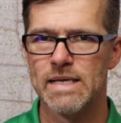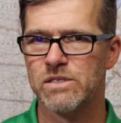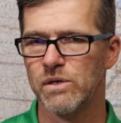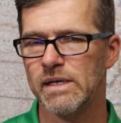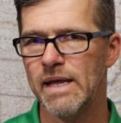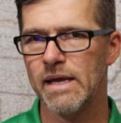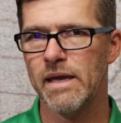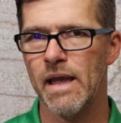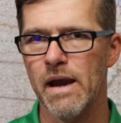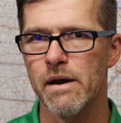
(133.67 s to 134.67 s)
that's going to take
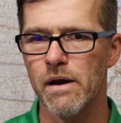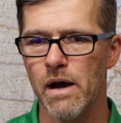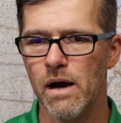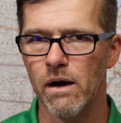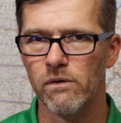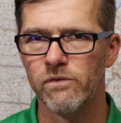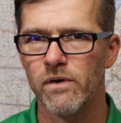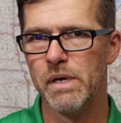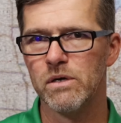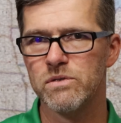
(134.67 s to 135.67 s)
care of
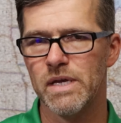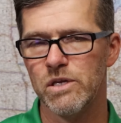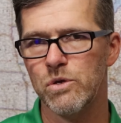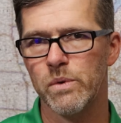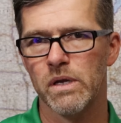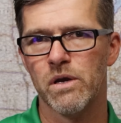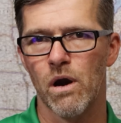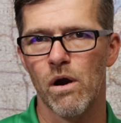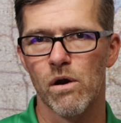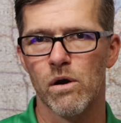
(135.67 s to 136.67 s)
bills that you
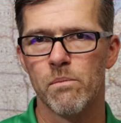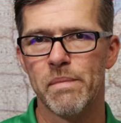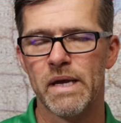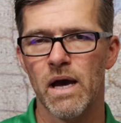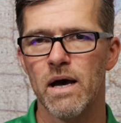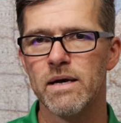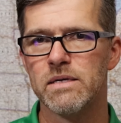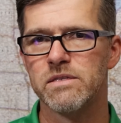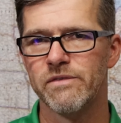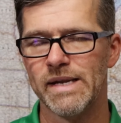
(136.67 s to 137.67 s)
incur
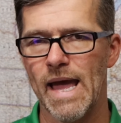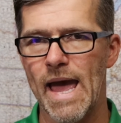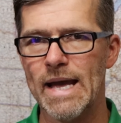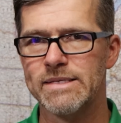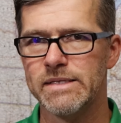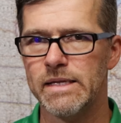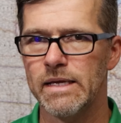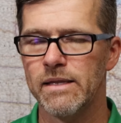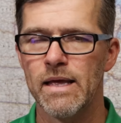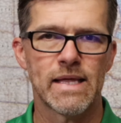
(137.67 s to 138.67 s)
because of an
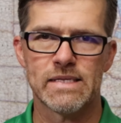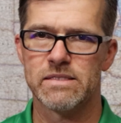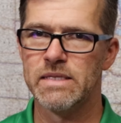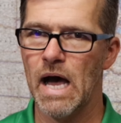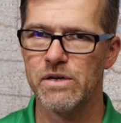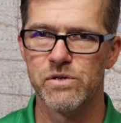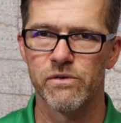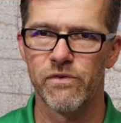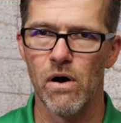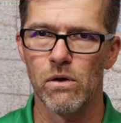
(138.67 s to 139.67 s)
accident that's not your
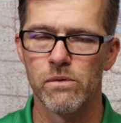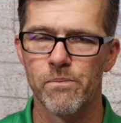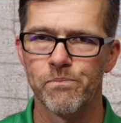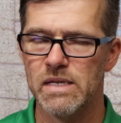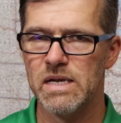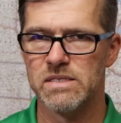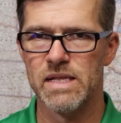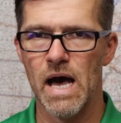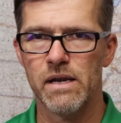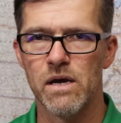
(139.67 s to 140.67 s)
fault and there's
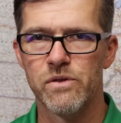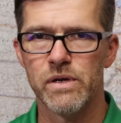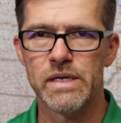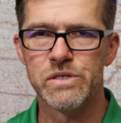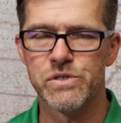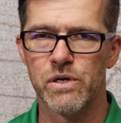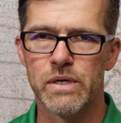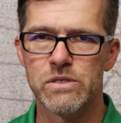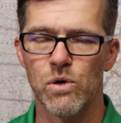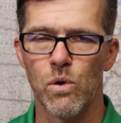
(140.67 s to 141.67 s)
not other
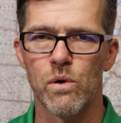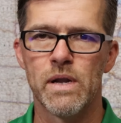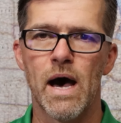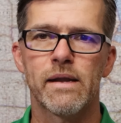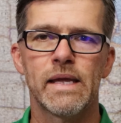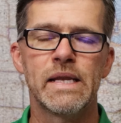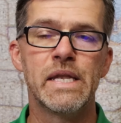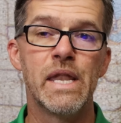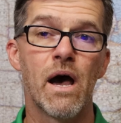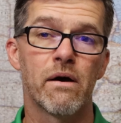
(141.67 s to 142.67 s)
insurance or not
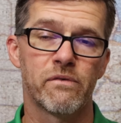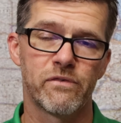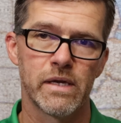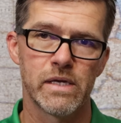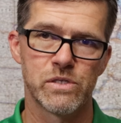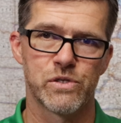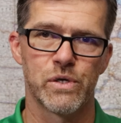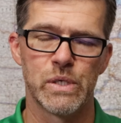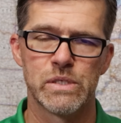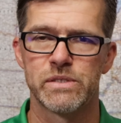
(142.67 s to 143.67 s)
enough
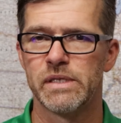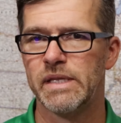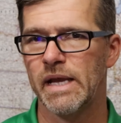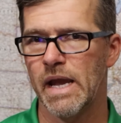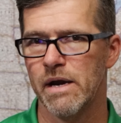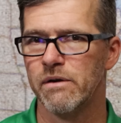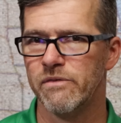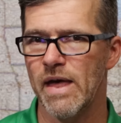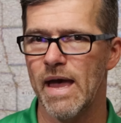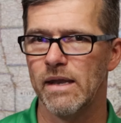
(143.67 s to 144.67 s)
insurance to take care
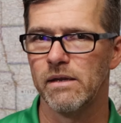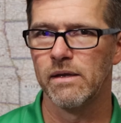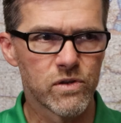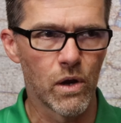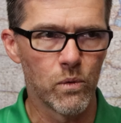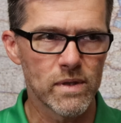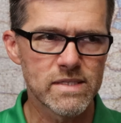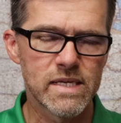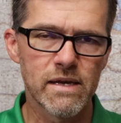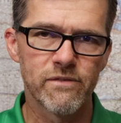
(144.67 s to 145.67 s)
of that. So
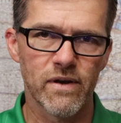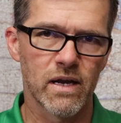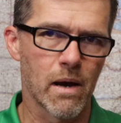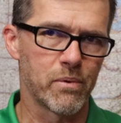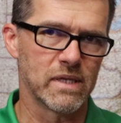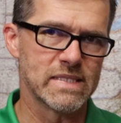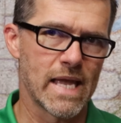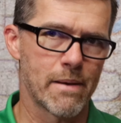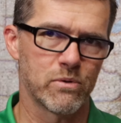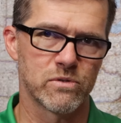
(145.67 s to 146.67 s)
let's give a couple
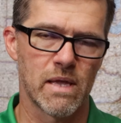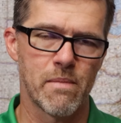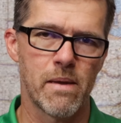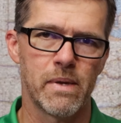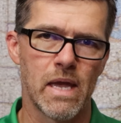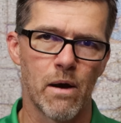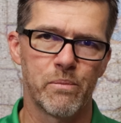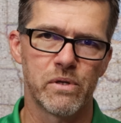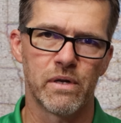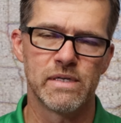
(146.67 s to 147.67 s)
examples that maybe
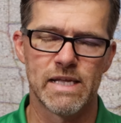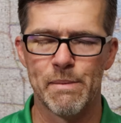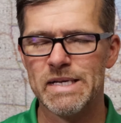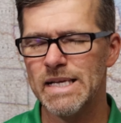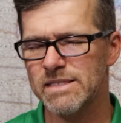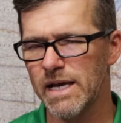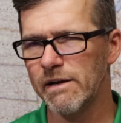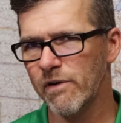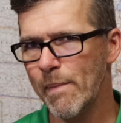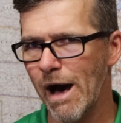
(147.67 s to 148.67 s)
help you to understand, because that's kind
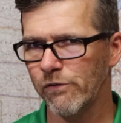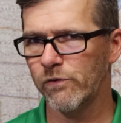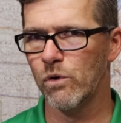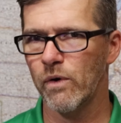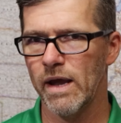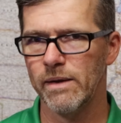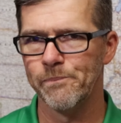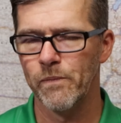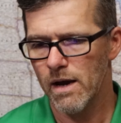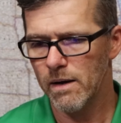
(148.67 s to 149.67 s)
of a mouthful, right?
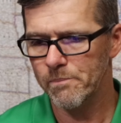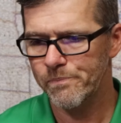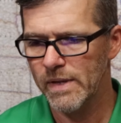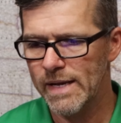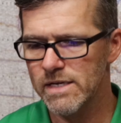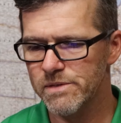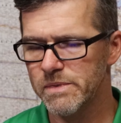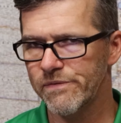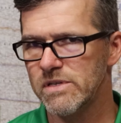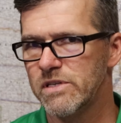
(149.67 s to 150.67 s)
Here's some
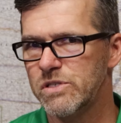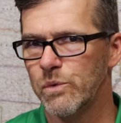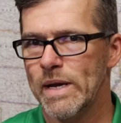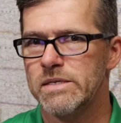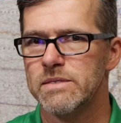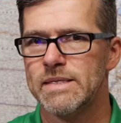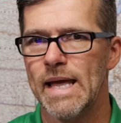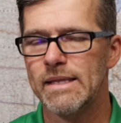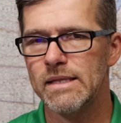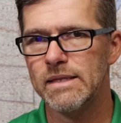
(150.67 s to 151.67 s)
different situations
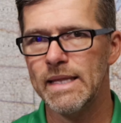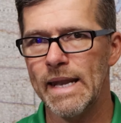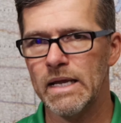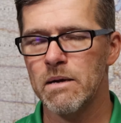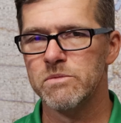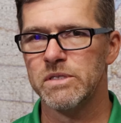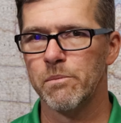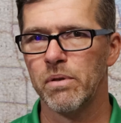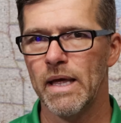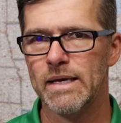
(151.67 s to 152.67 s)
that it comes into
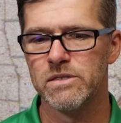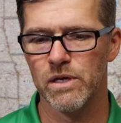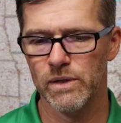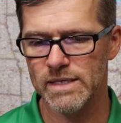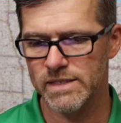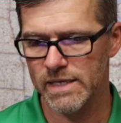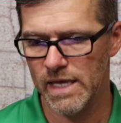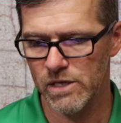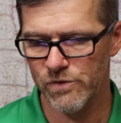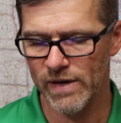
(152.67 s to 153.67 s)
play. So let's say
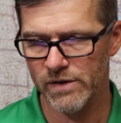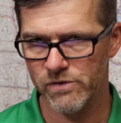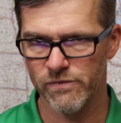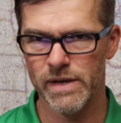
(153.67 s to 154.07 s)
that you've got your